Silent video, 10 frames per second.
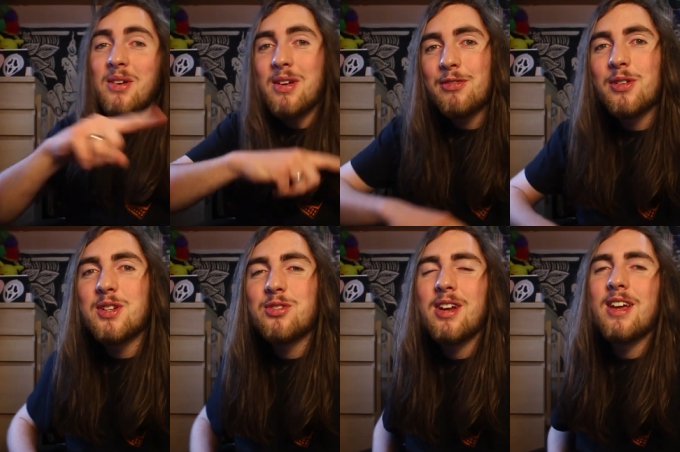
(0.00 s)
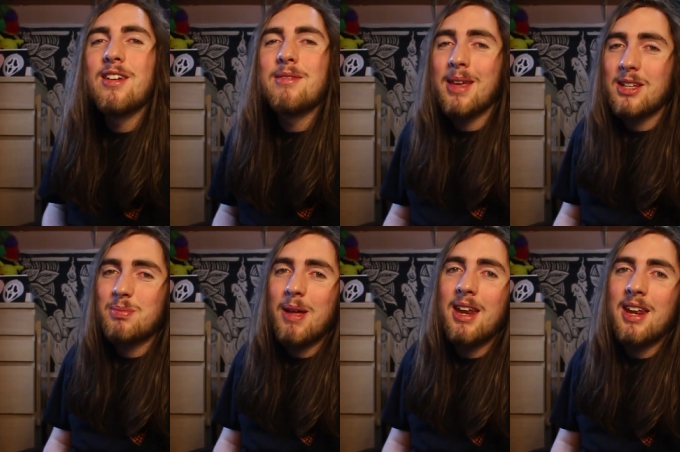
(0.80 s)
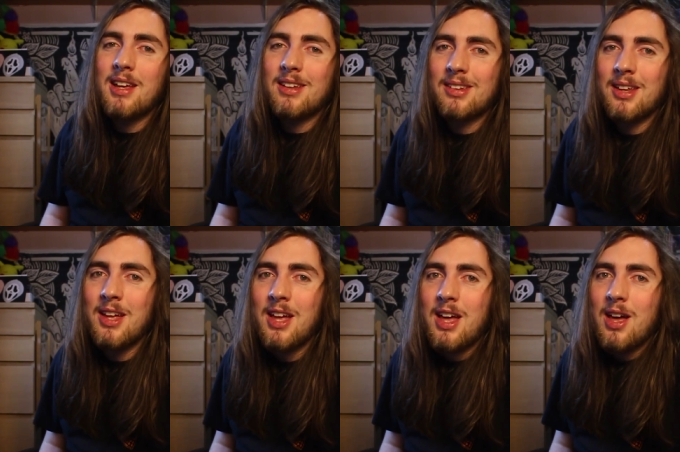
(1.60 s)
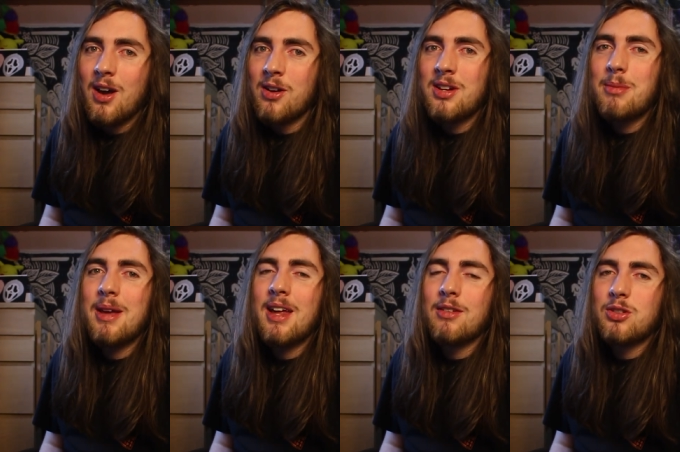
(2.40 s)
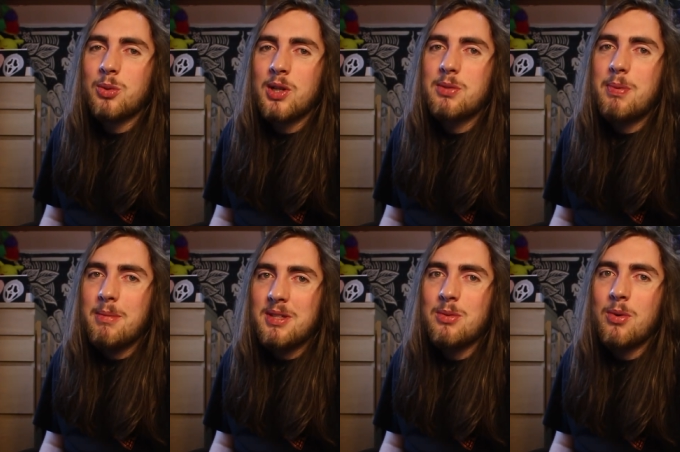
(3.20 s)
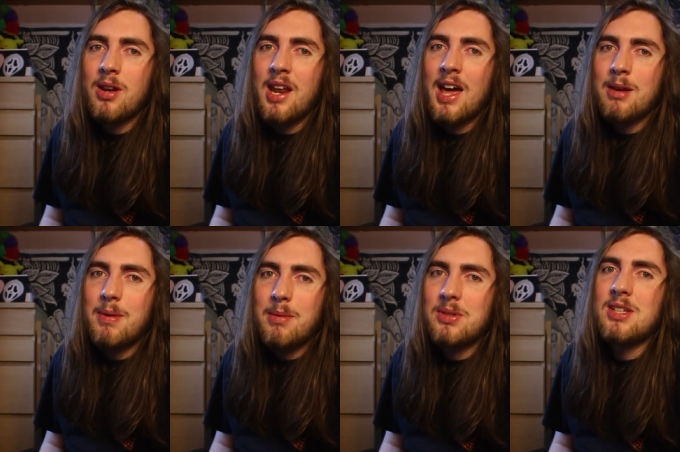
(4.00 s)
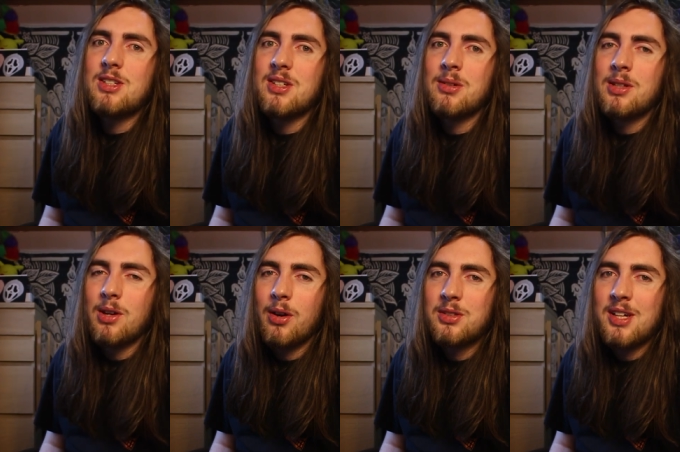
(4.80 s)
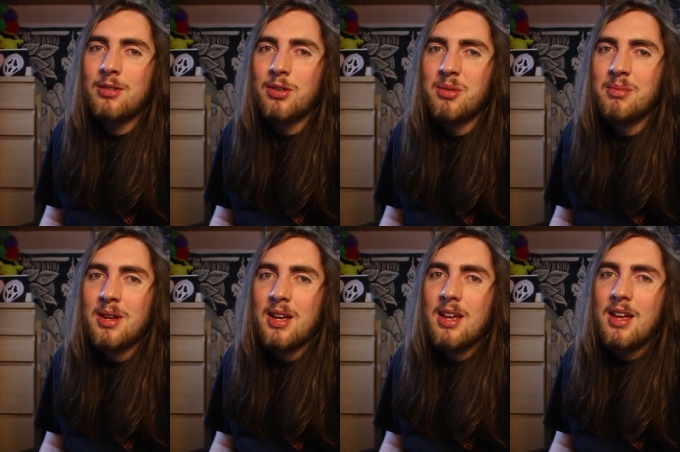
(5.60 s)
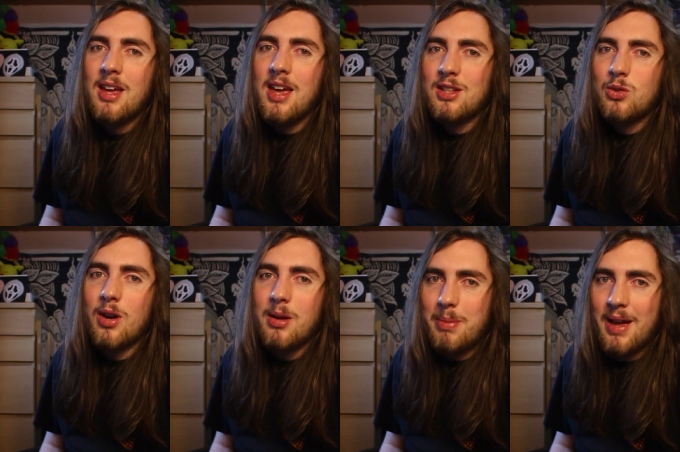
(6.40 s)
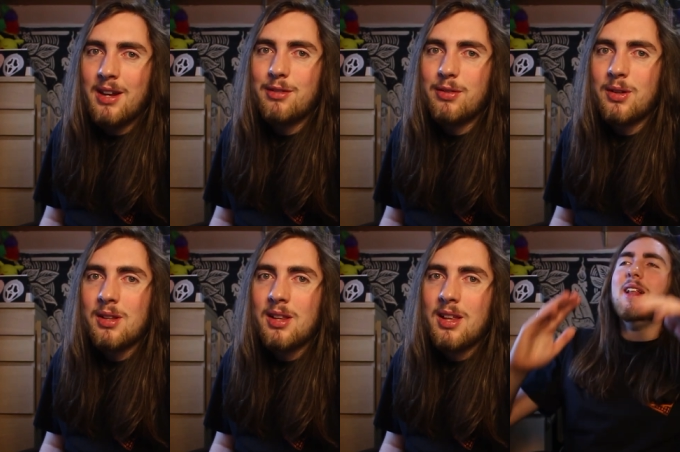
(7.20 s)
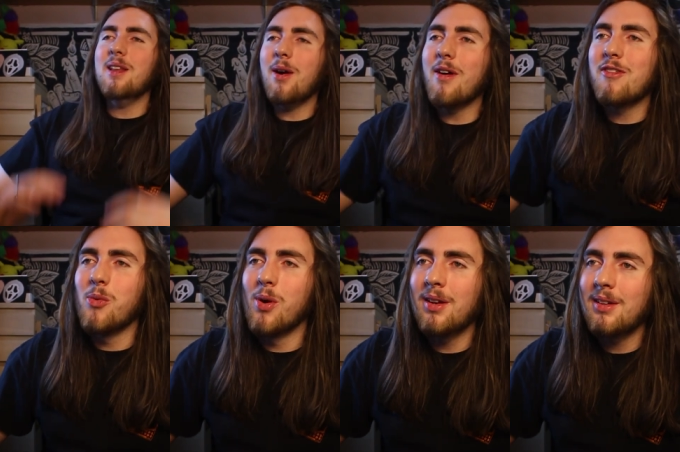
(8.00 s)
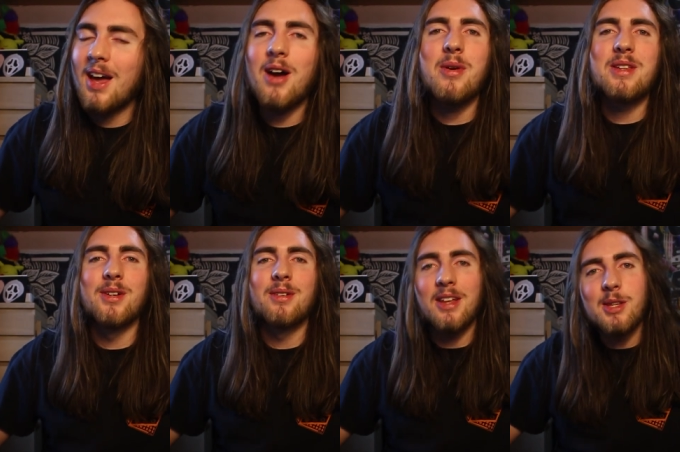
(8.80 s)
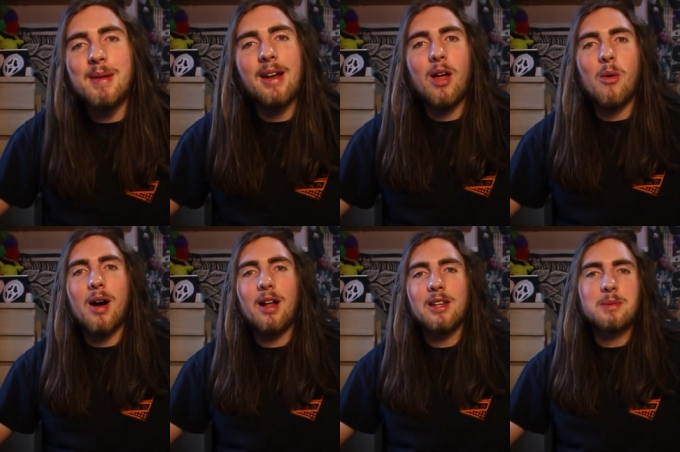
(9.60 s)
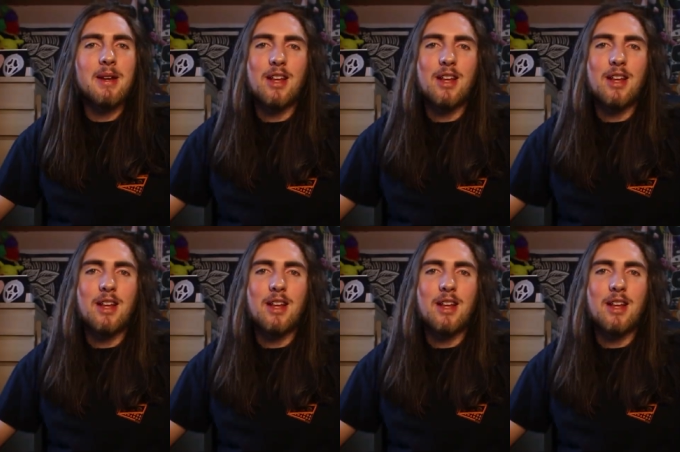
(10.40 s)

you in for a treat of me explaining that only being able to watch BBC One and BBC Two in your hotel room is quite painful. Well, hello everyone. How are we doing? It's been a little while. It's been